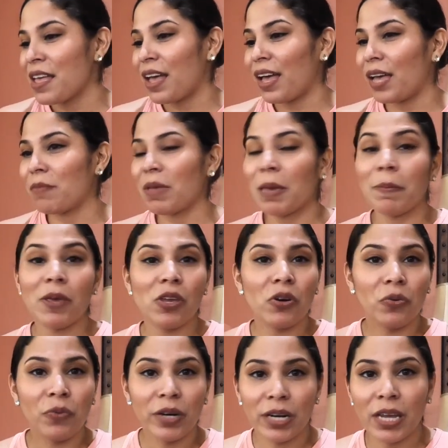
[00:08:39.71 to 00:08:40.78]
Maybe
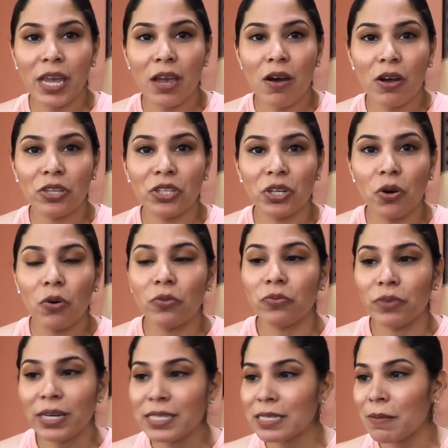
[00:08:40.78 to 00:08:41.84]
you're working on your own
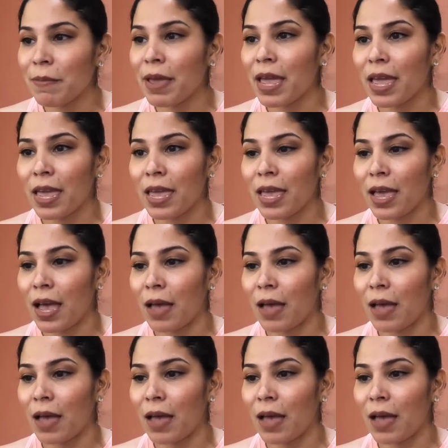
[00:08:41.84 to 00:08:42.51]
resume.